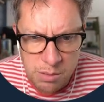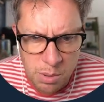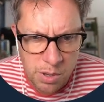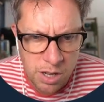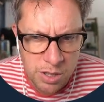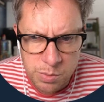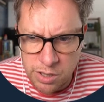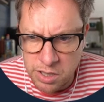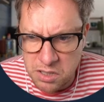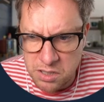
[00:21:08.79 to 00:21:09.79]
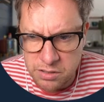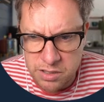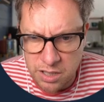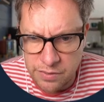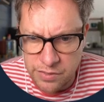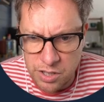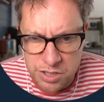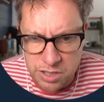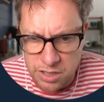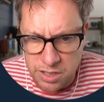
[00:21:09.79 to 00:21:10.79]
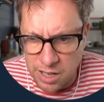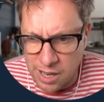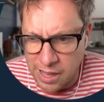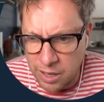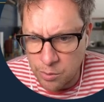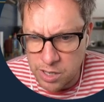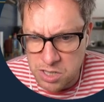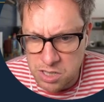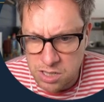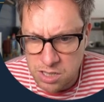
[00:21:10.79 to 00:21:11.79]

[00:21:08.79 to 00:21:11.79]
a password, looks like a version and a language,